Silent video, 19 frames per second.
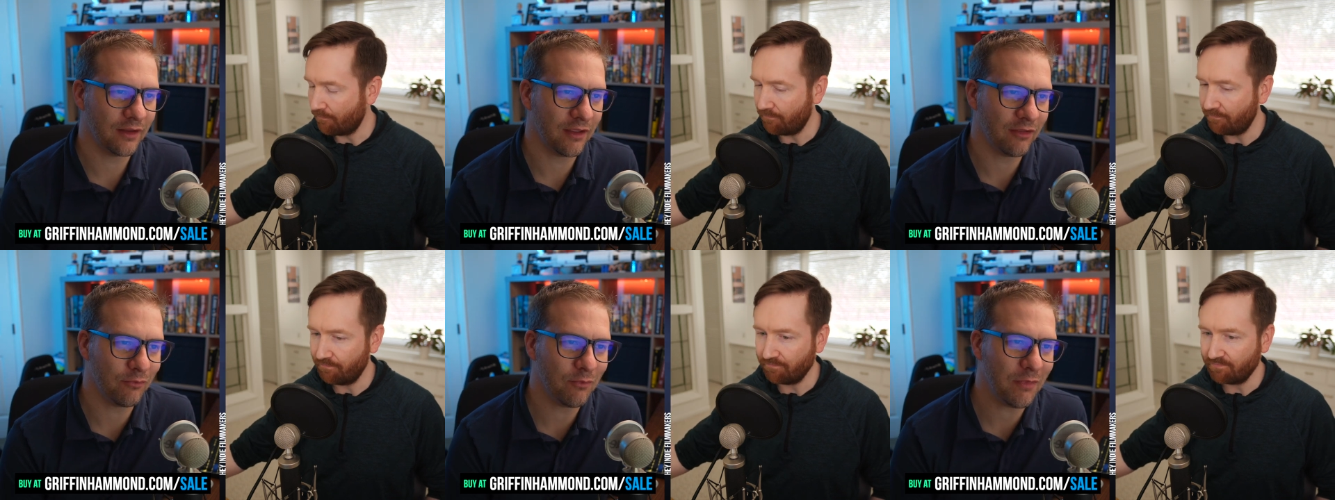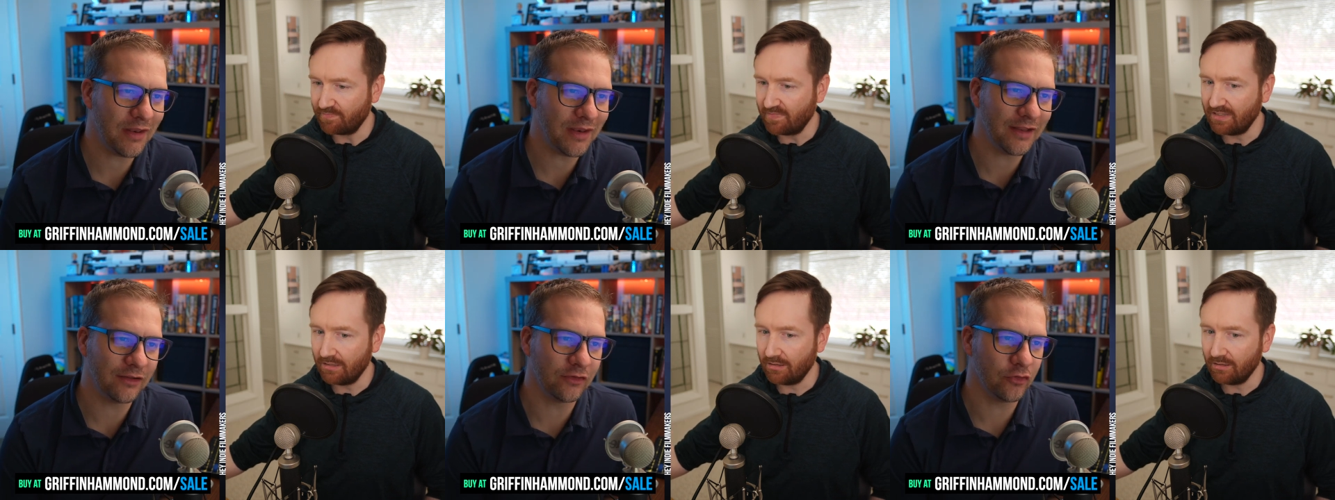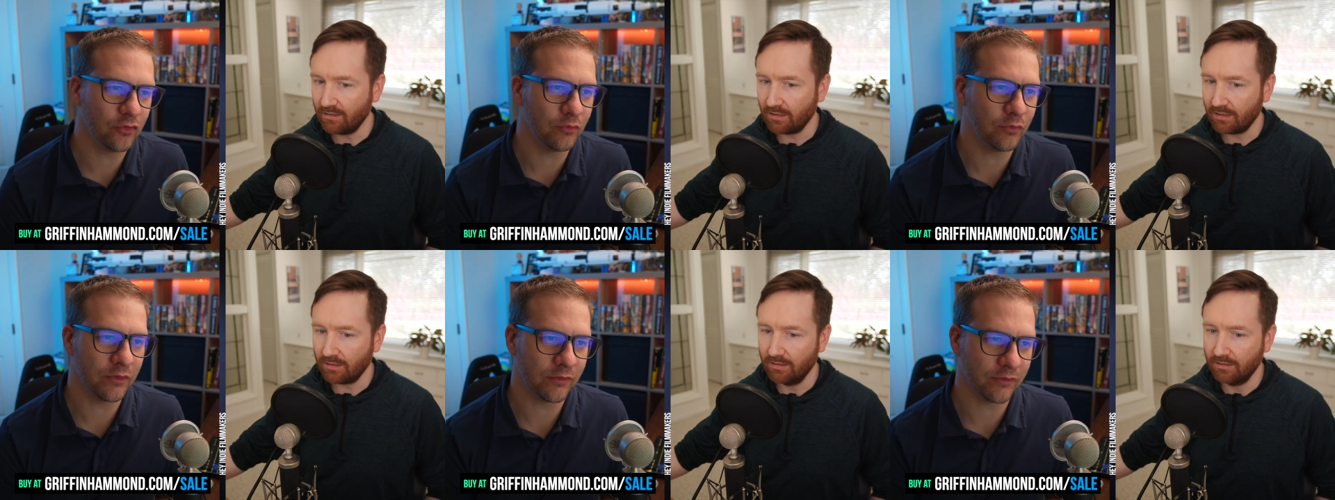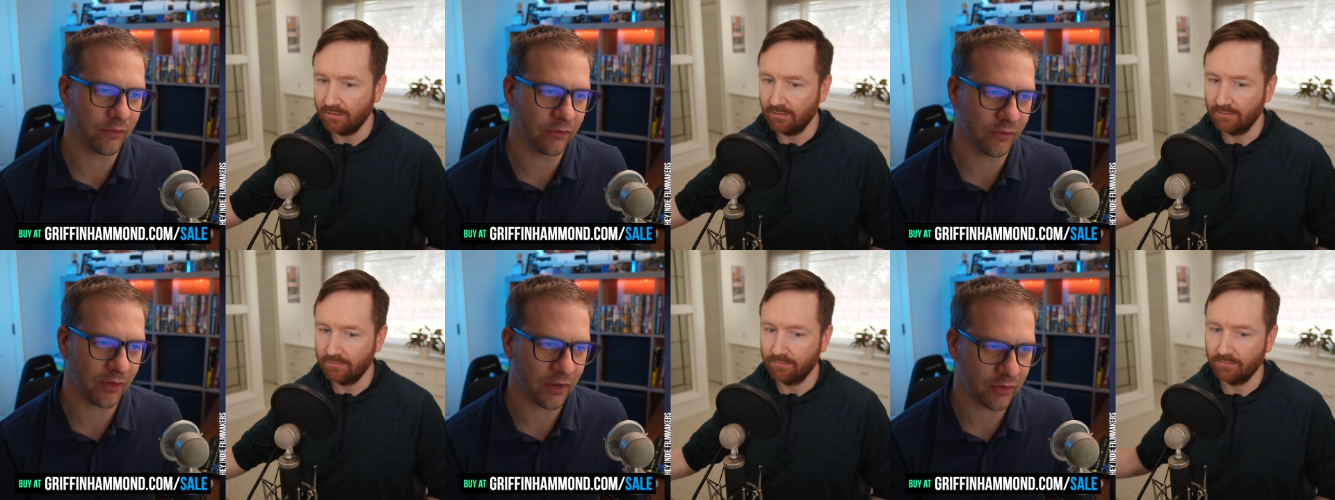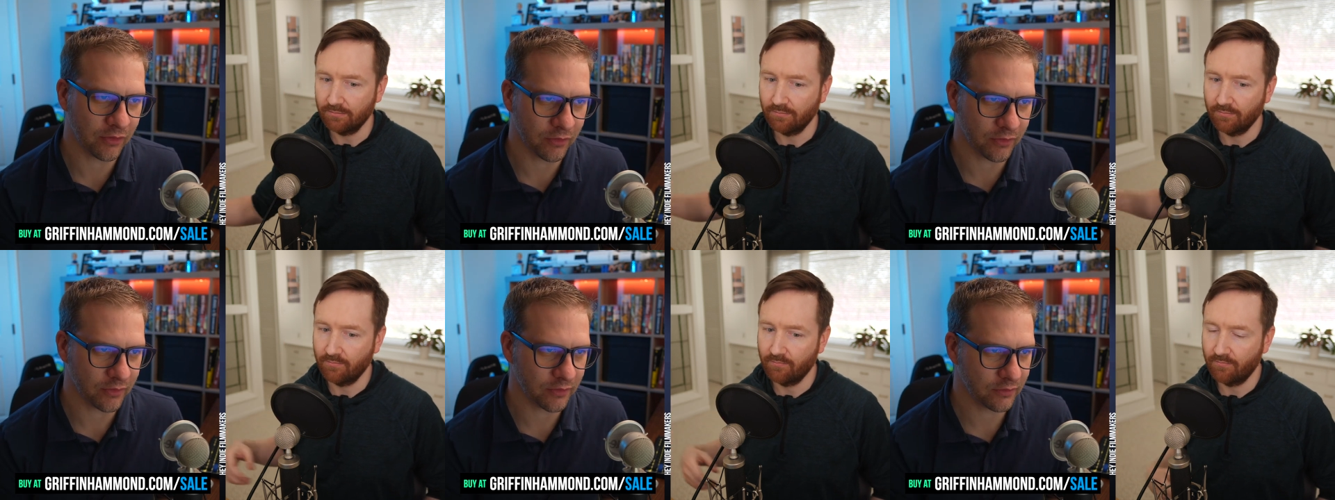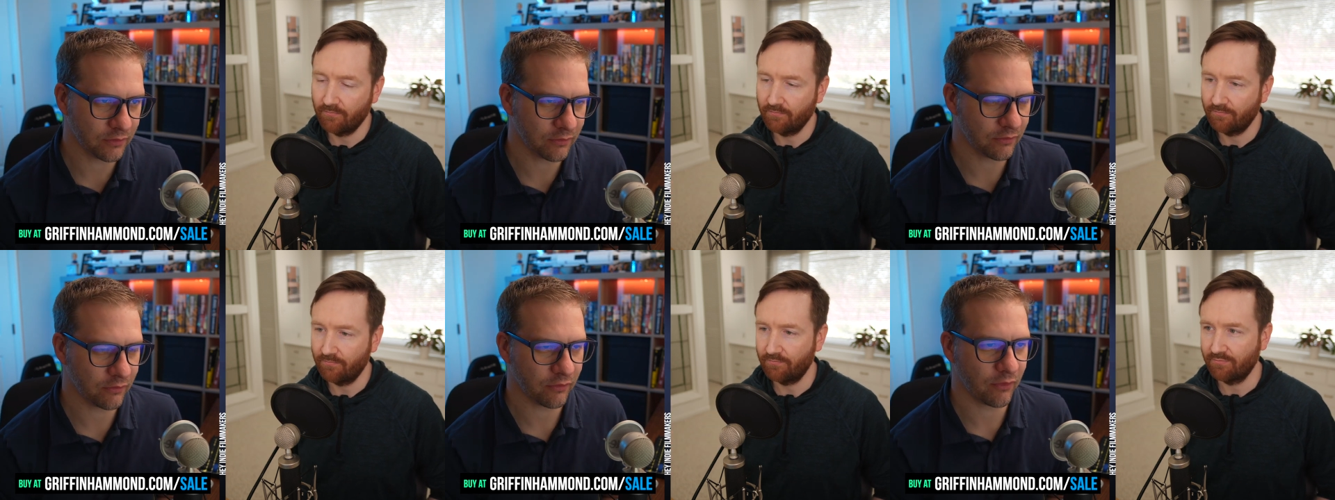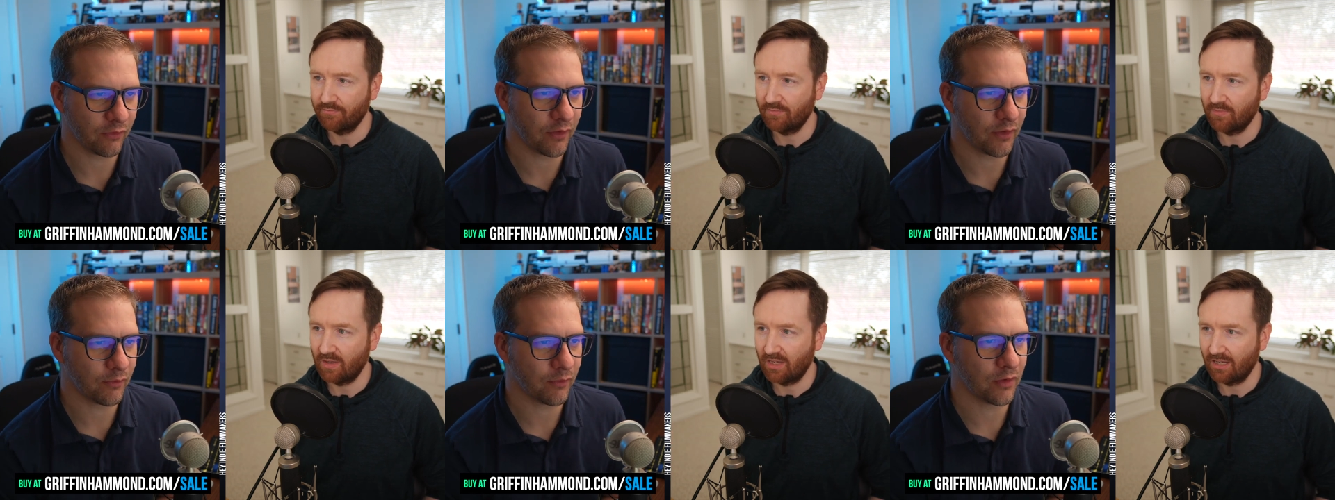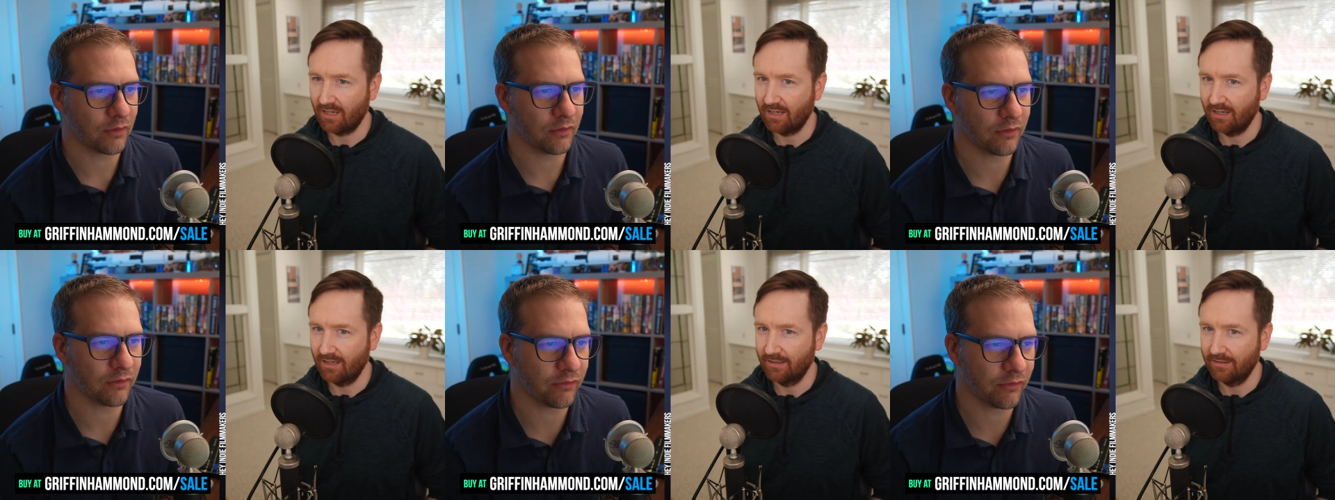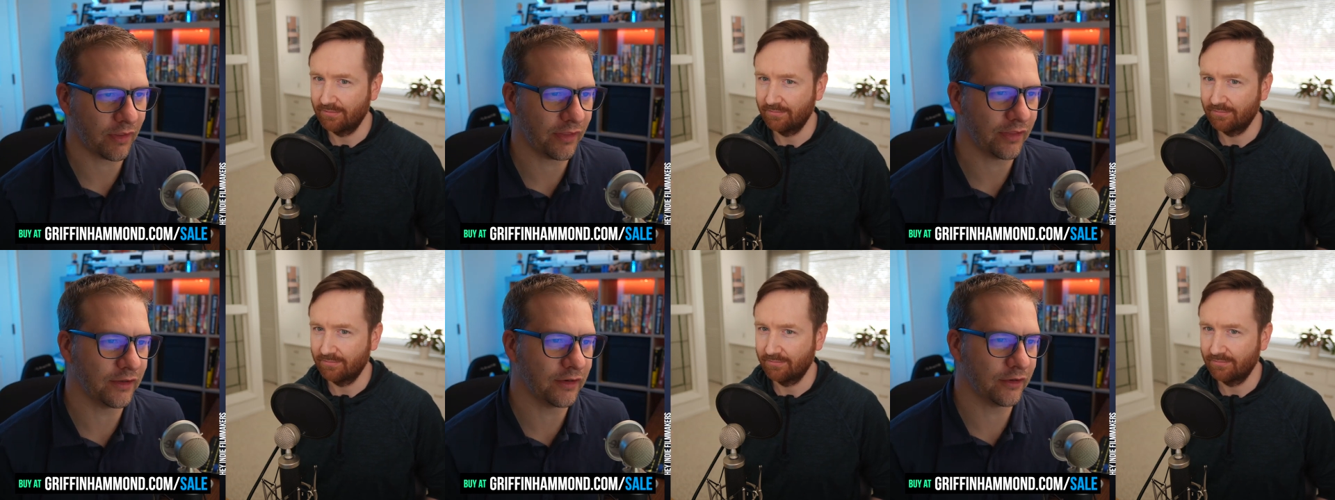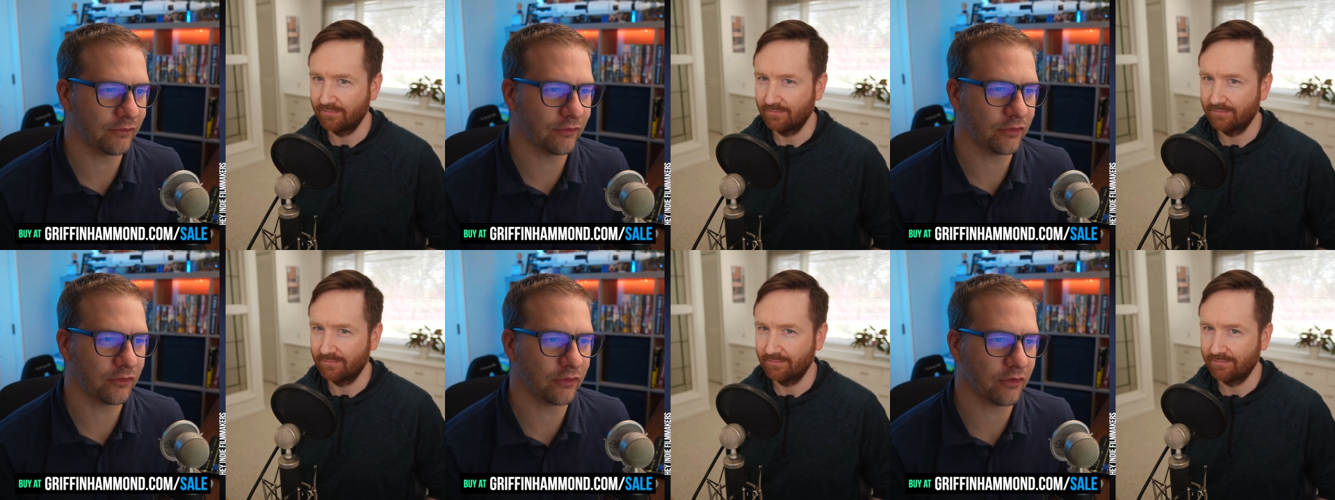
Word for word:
Speaker 1: as many lumens as I could. So I went a slightly different